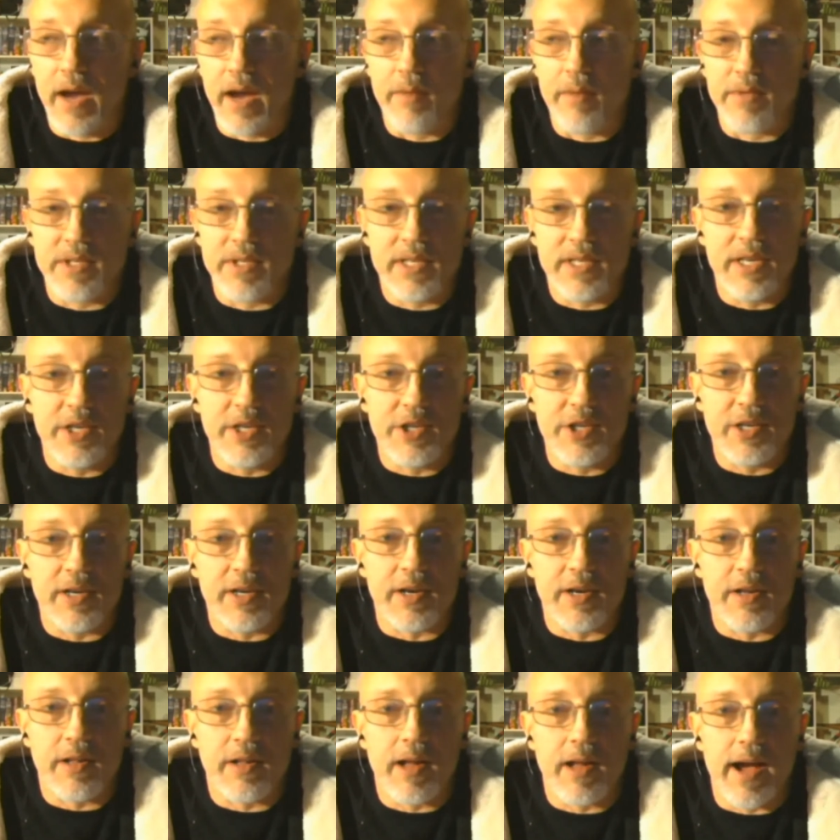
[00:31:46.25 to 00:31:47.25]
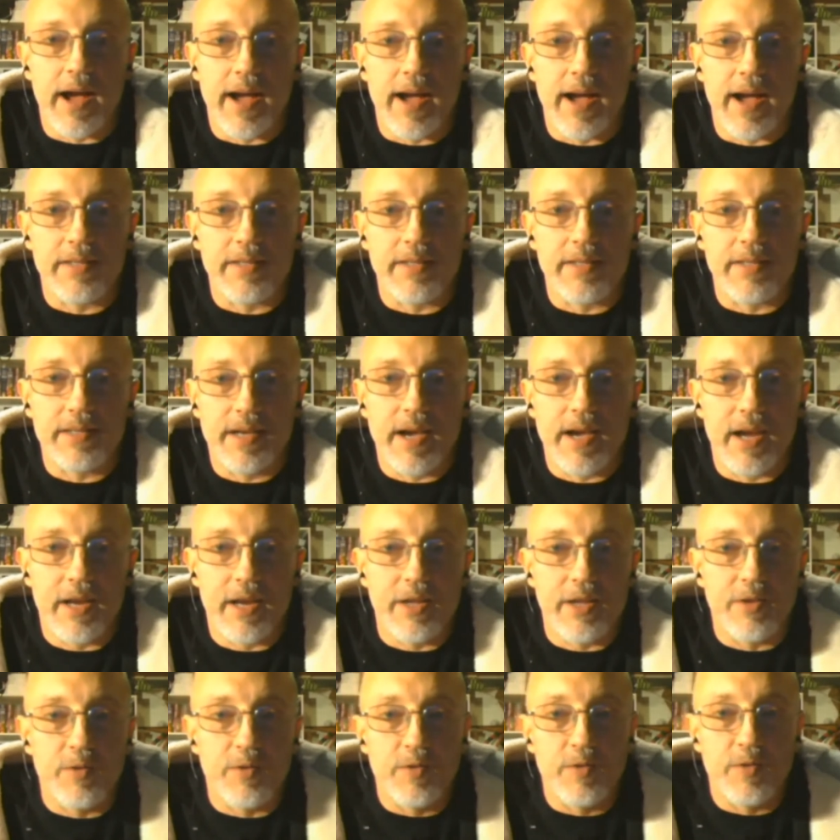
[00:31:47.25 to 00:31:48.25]
I was teaching a class at
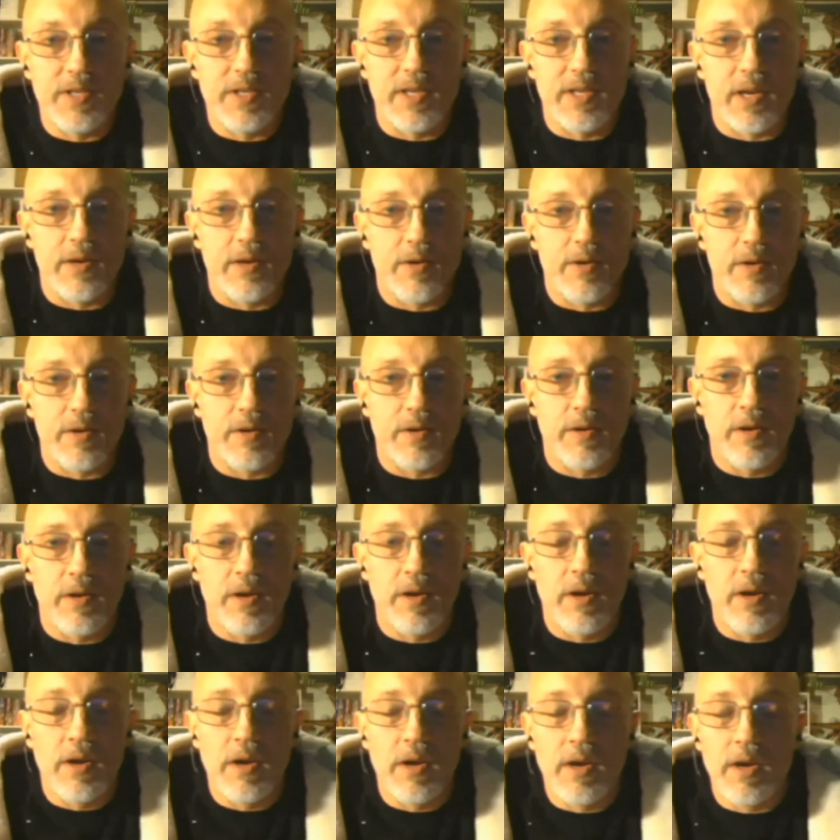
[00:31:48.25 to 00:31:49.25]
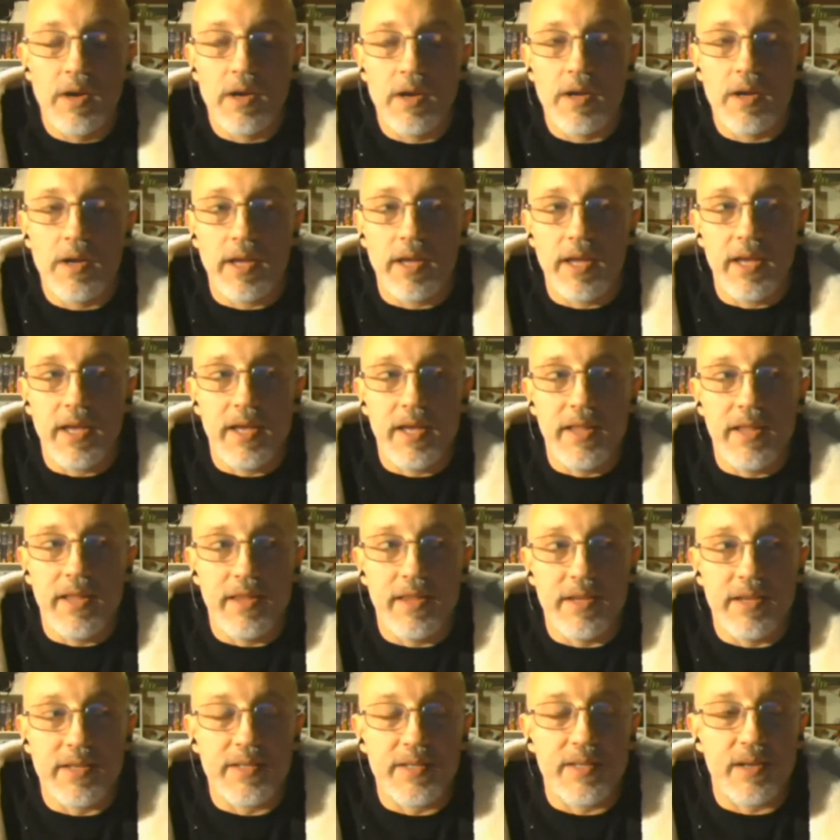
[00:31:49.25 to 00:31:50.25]
a youth center in
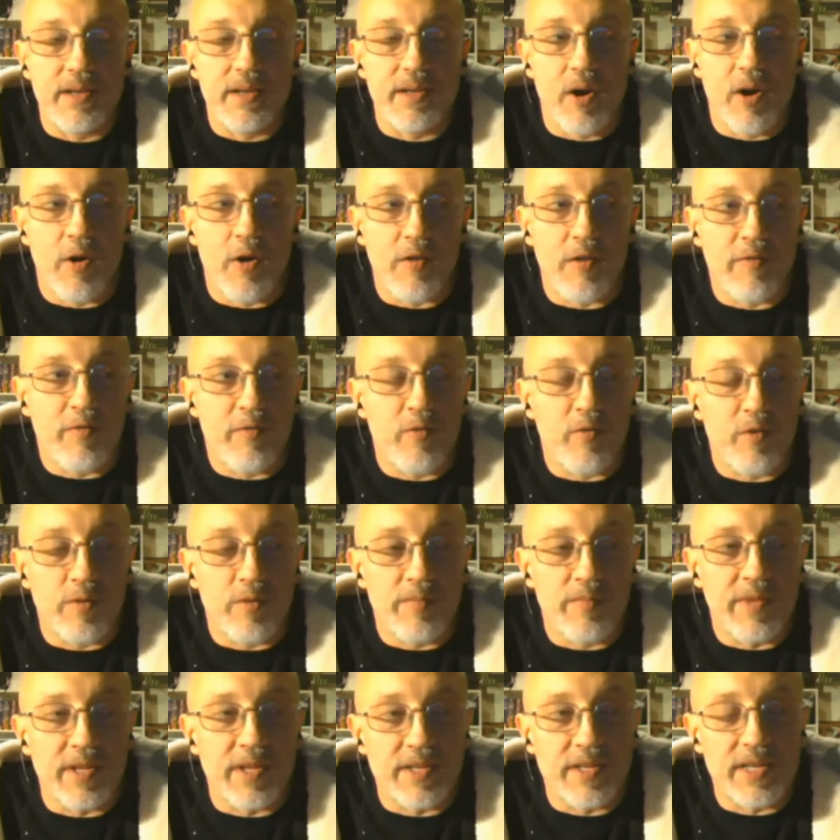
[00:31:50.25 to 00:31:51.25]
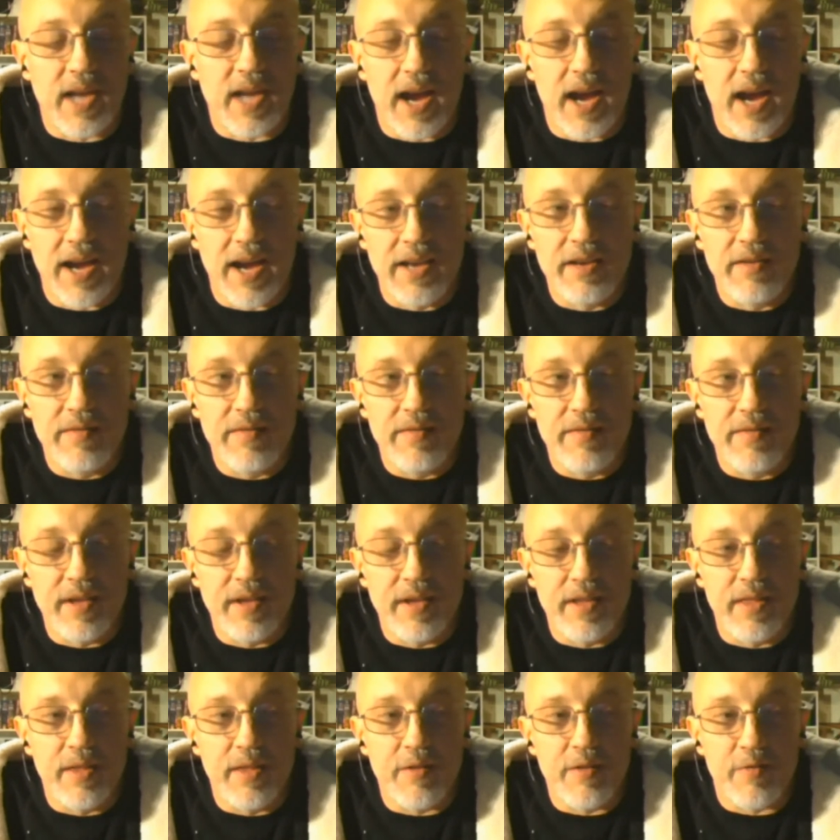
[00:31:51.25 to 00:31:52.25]
this art form that's kind of
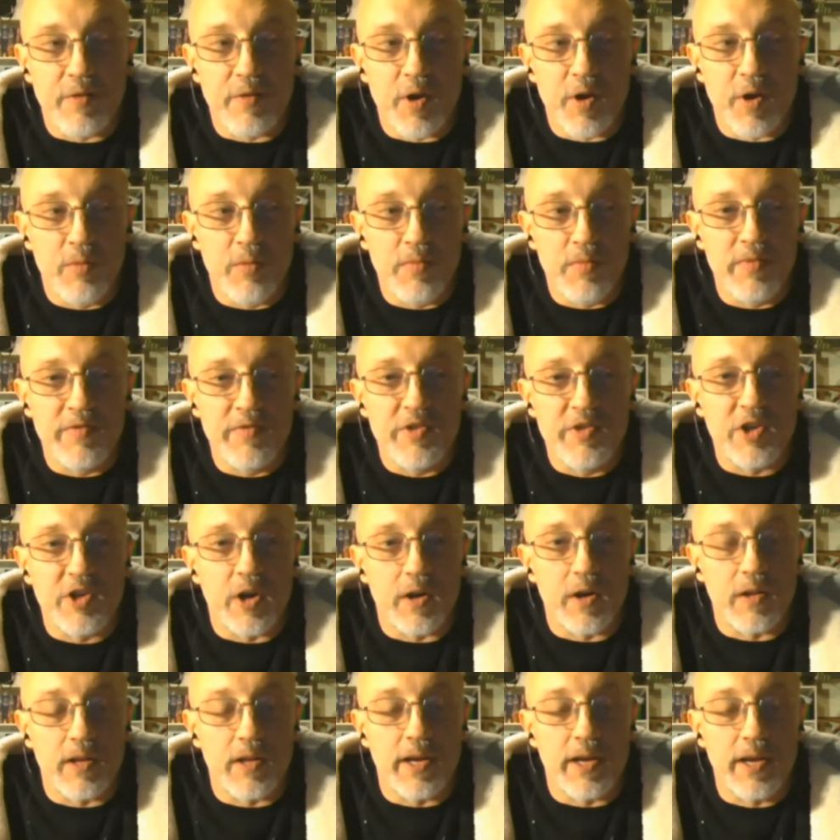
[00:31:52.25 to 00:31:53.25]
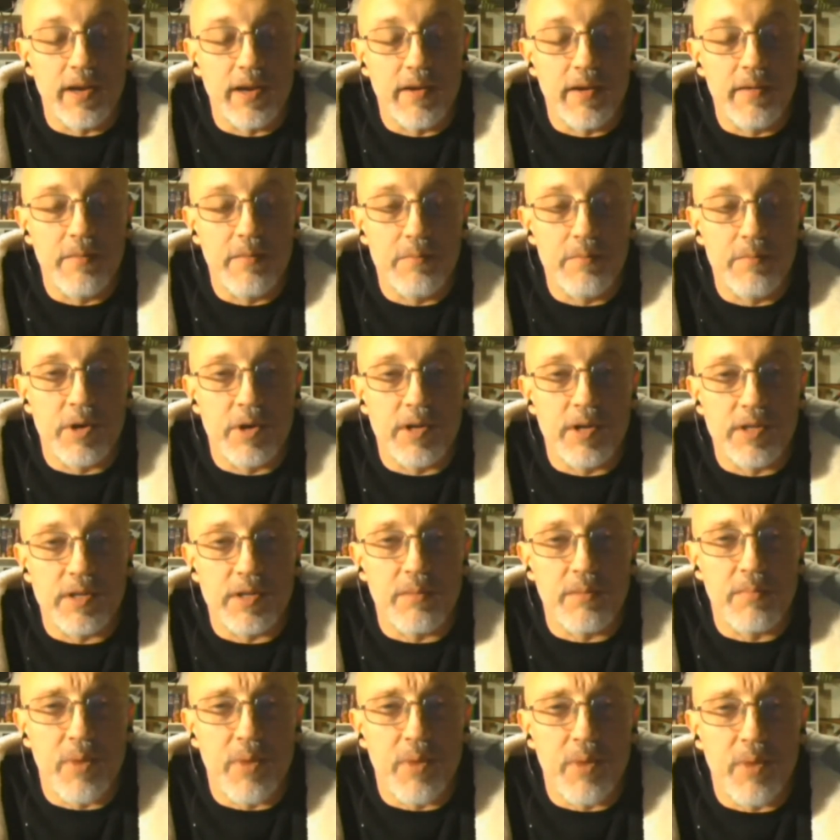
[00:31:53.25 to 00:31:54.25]
in the realm of juggling, but it's
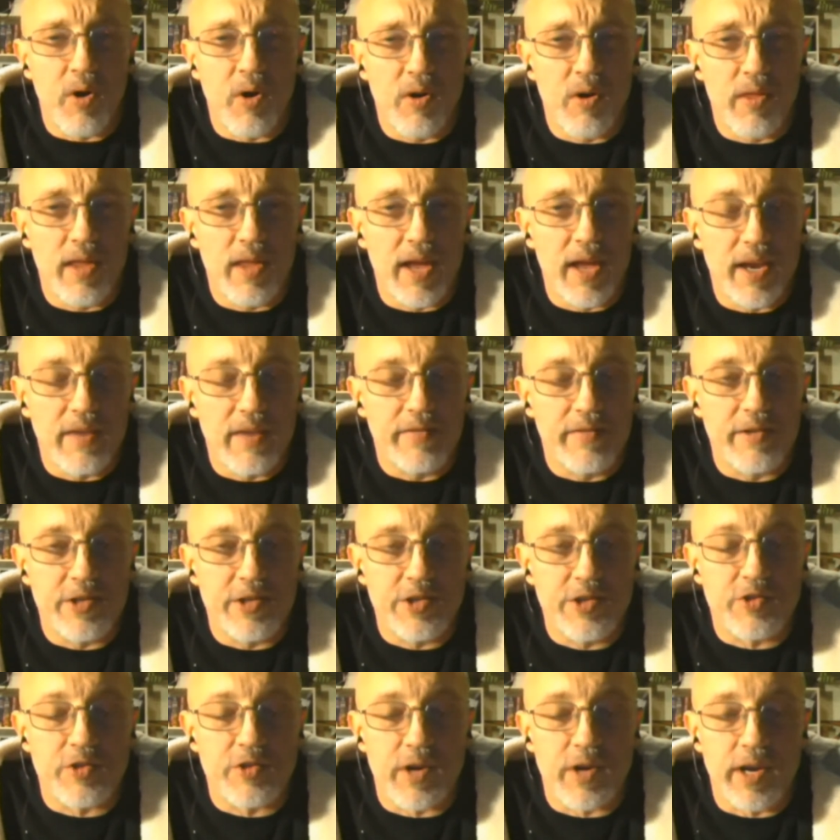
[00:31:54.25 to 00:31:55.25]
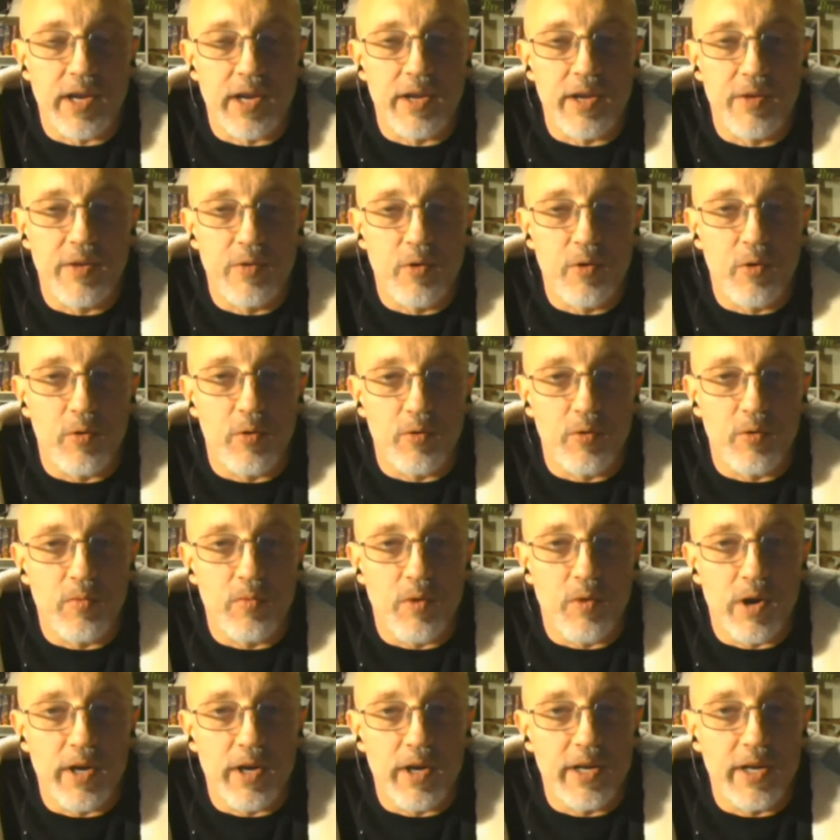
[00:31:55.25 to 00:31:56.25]
a ball on the end of a string. You hold
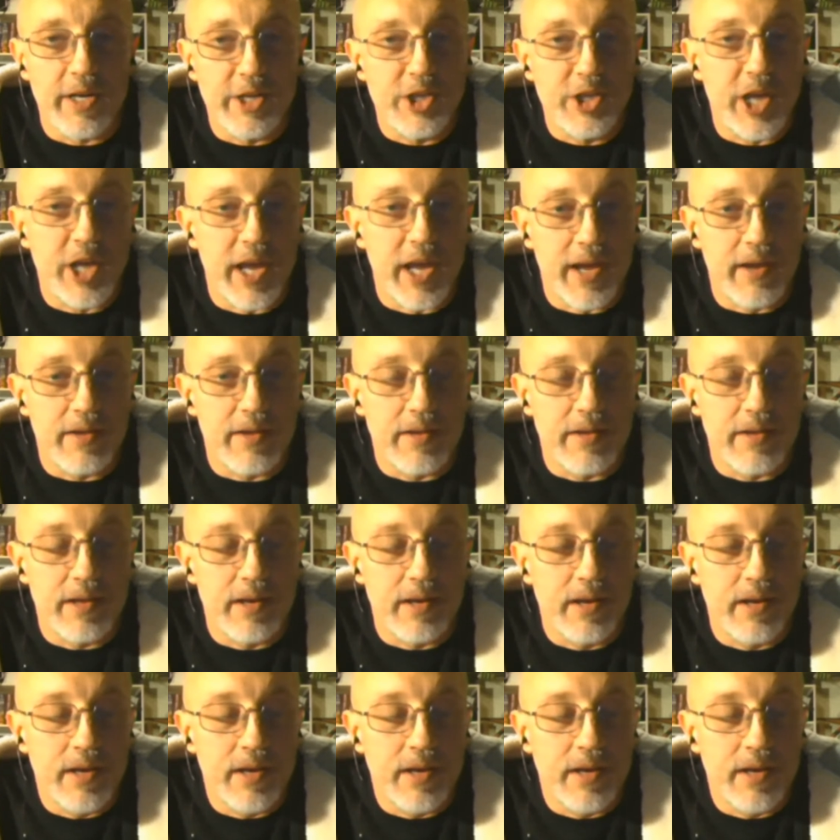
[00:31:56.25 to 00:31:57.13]
one in each hand.